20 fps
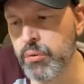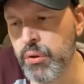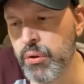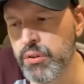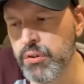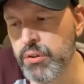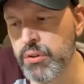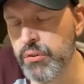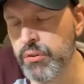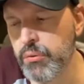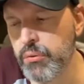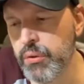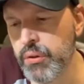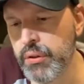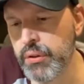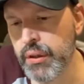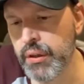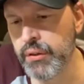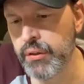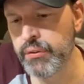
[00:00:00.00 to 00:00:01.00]
Is there any
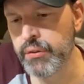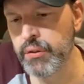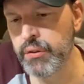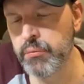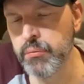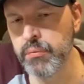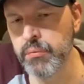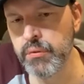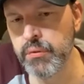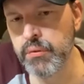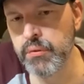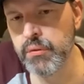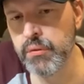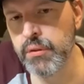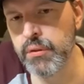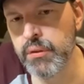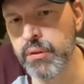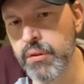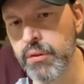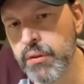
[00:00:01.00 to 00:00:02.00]
questions you wanted to ask
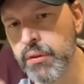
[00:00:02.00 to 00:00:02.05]
him?